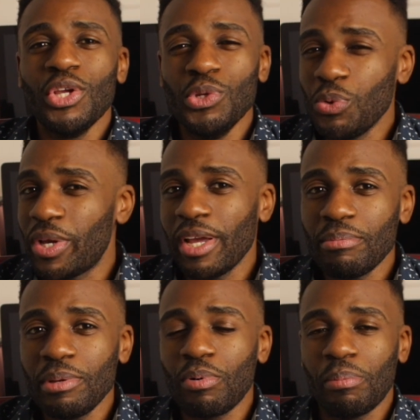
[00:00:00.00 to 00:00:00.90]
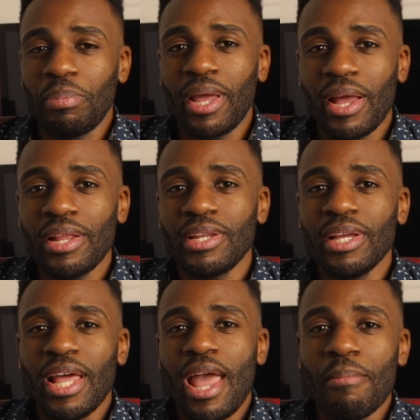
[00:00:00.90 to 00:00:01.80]
you can be prepared
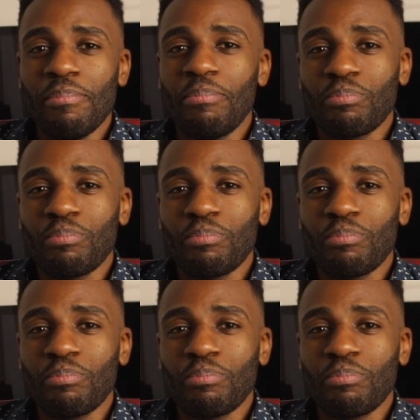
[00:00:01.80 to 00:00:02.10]
and